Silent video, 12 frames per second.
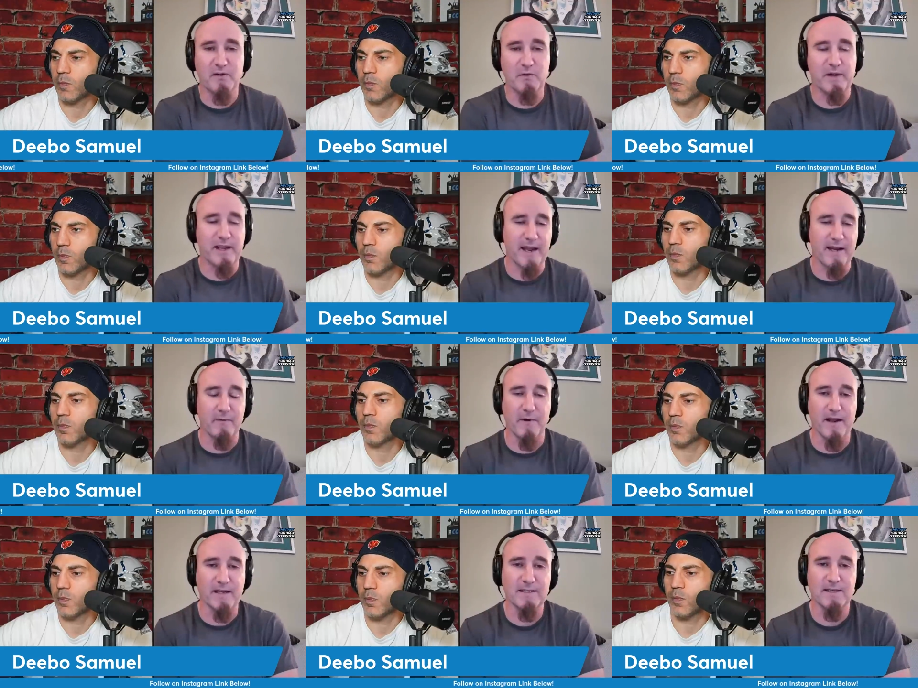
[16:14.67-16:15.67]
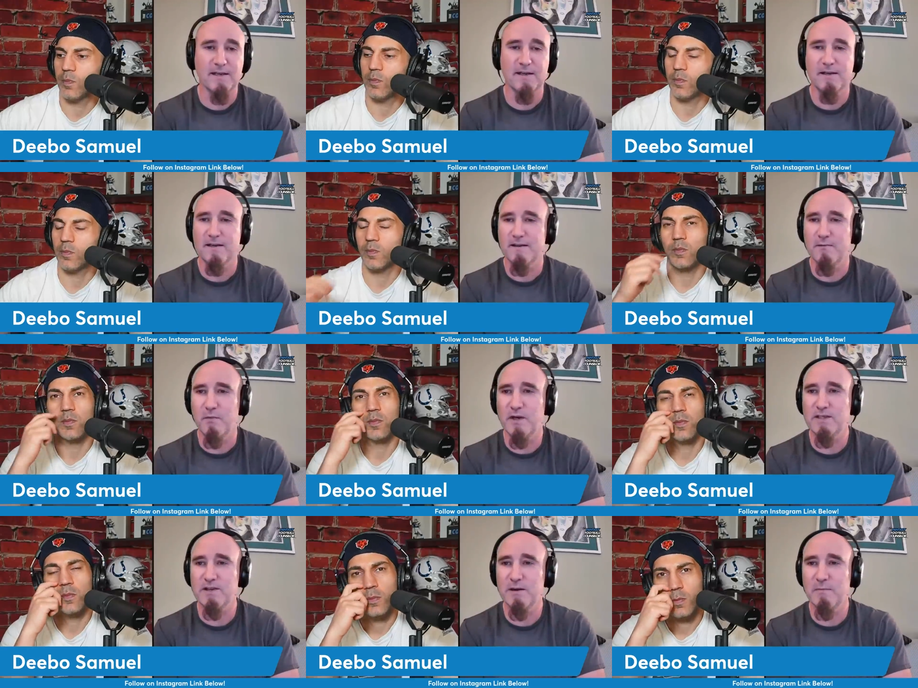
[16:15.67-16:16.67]
Speaker 1: doing anyways,
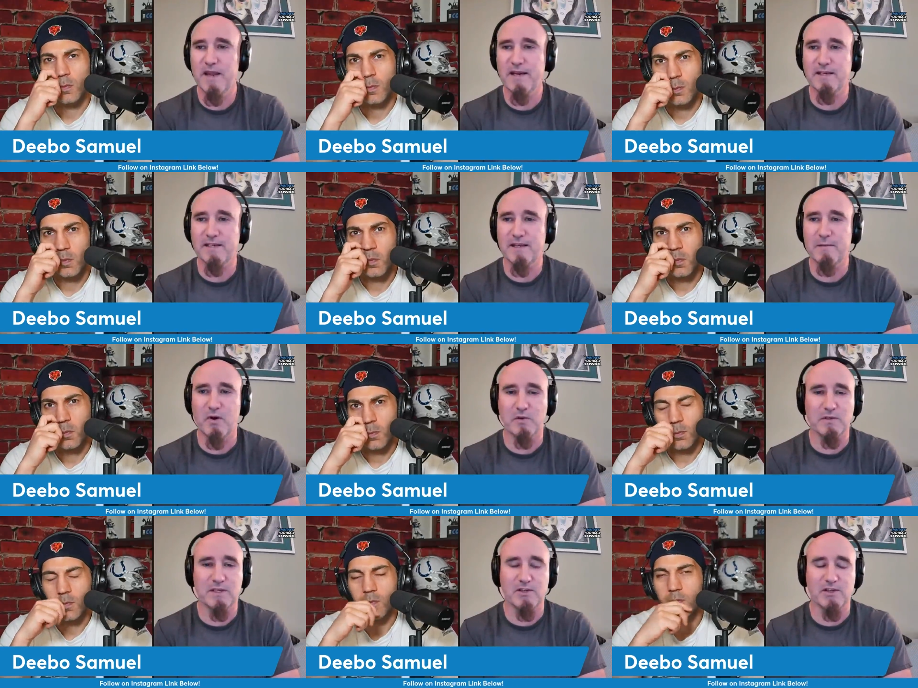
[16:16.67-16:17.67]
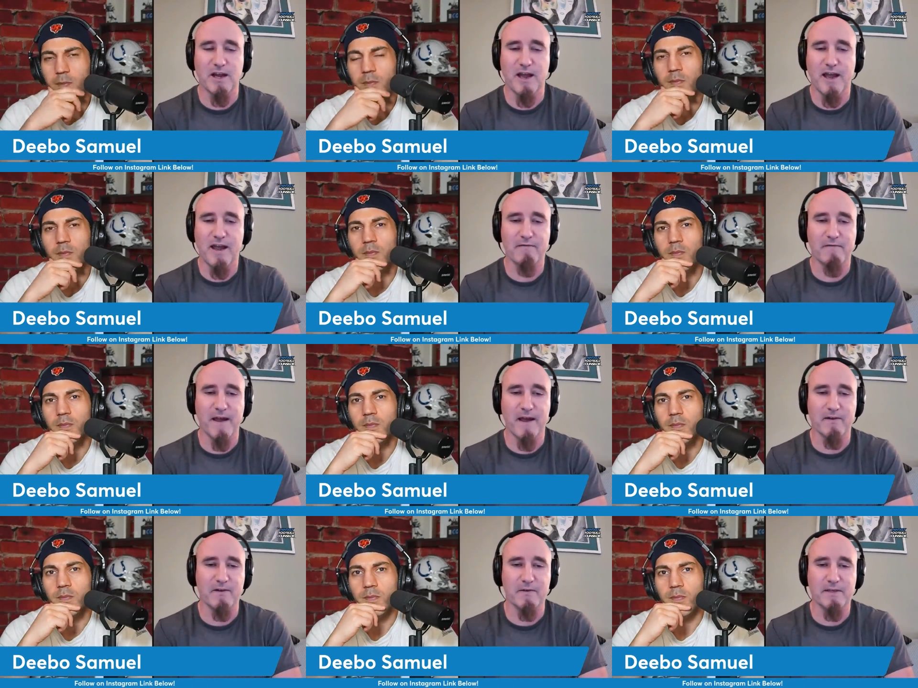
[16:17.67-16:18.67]
what's going to make Deebo such a high
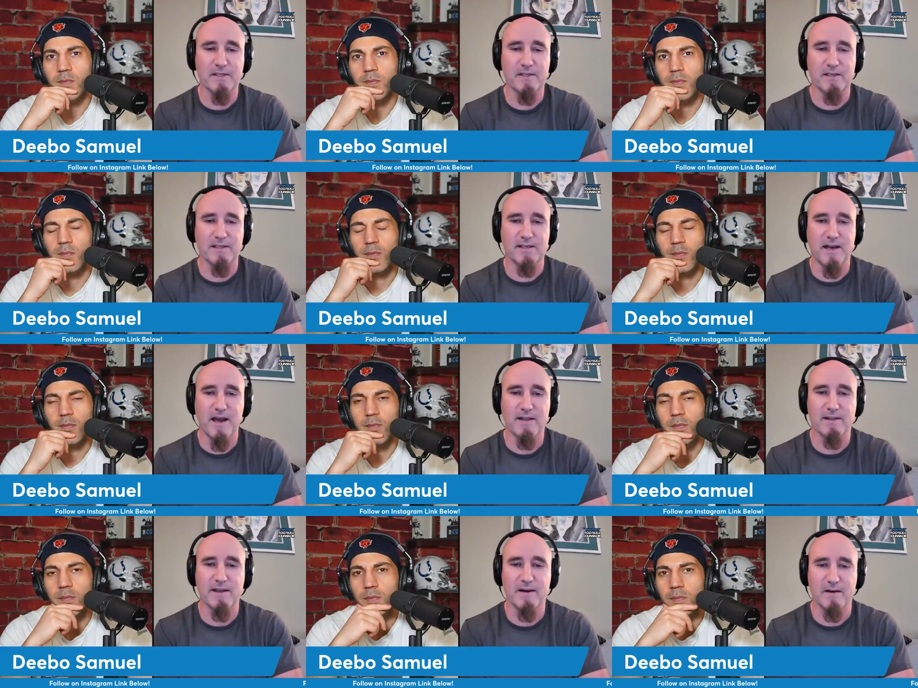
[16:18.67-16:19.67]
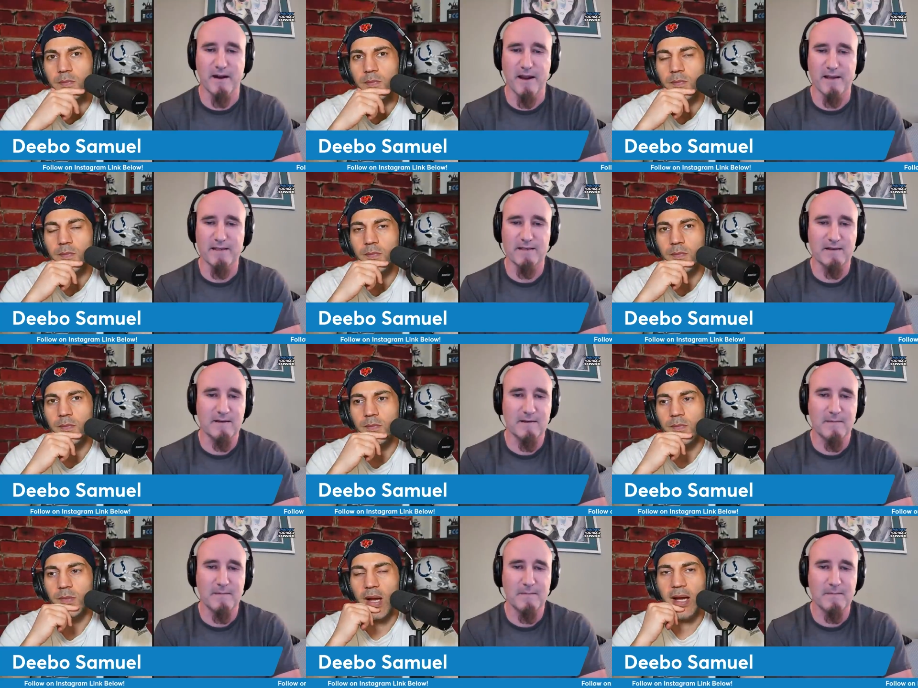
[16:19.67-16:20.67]
value? It's, it's not there, guys.
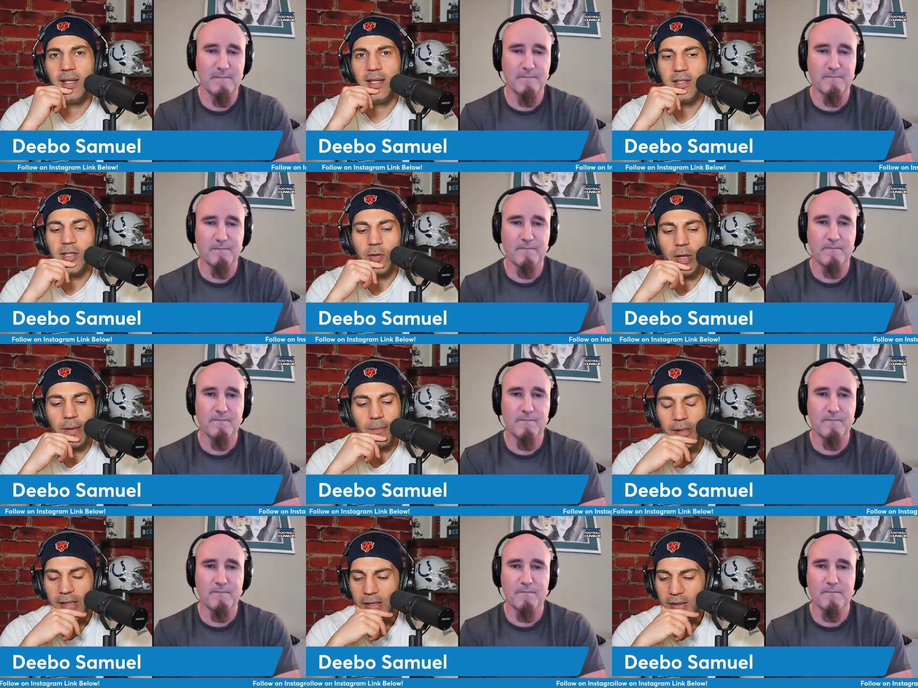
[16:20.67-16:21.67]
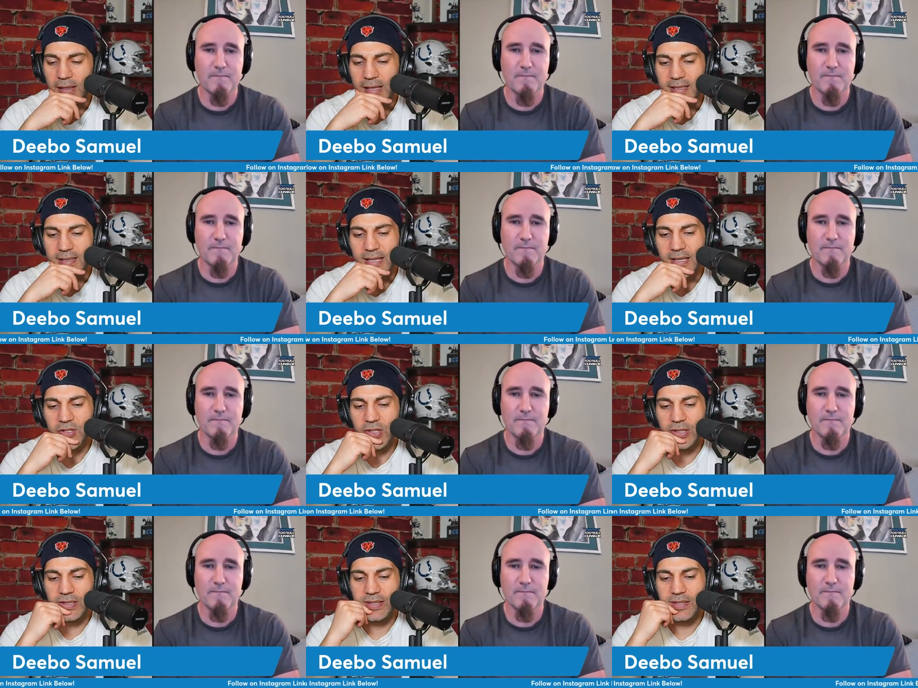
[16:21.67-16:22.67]
Speaker 2: I think he's a great player. Like I said,
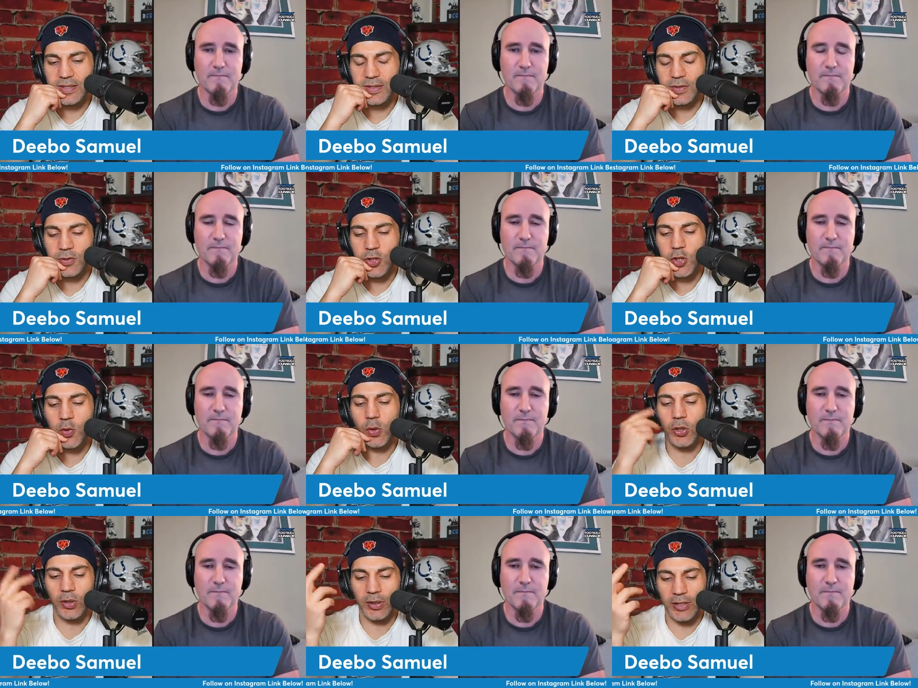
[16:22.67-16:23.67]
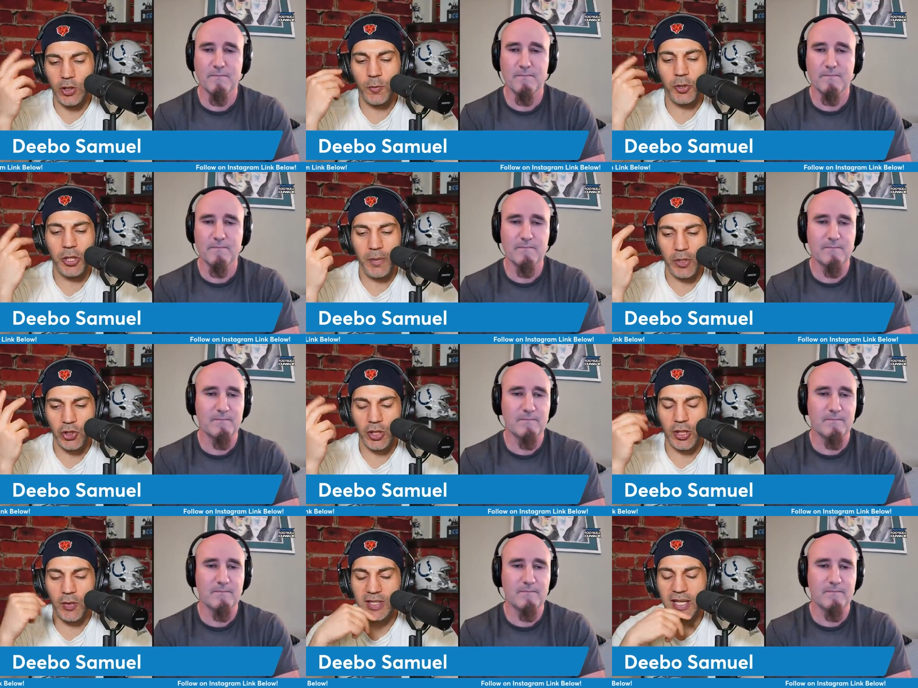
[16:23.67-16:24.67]
just too early, too
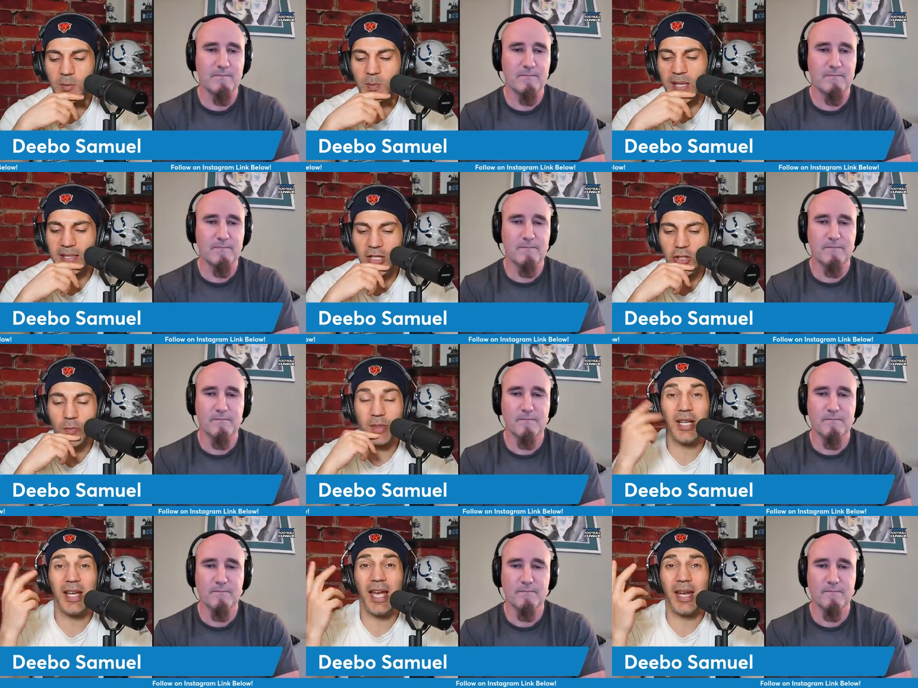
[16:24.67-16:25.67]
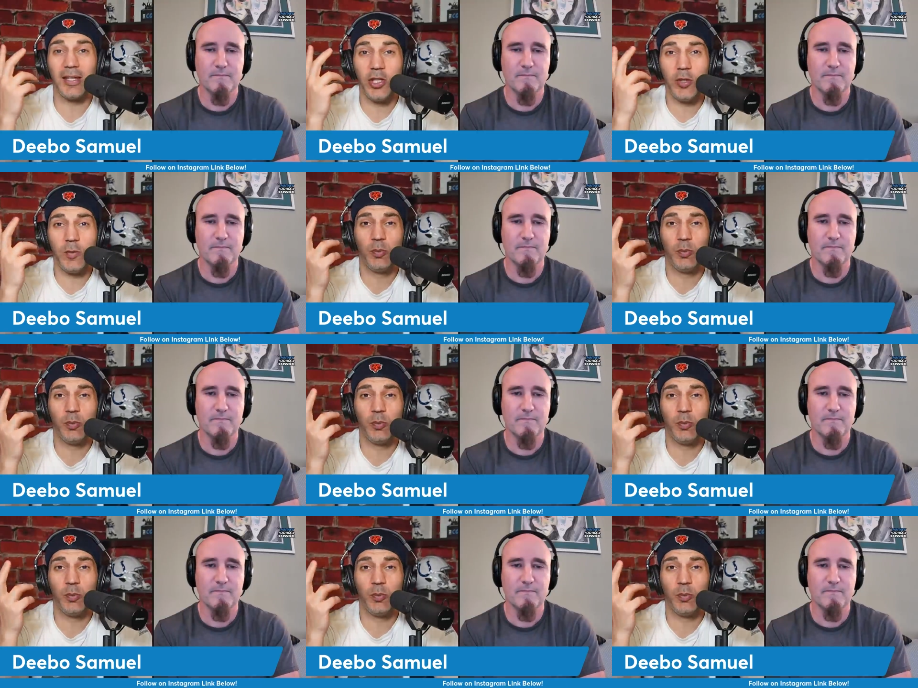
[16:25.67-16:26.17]
premature in his expectations. But again, do you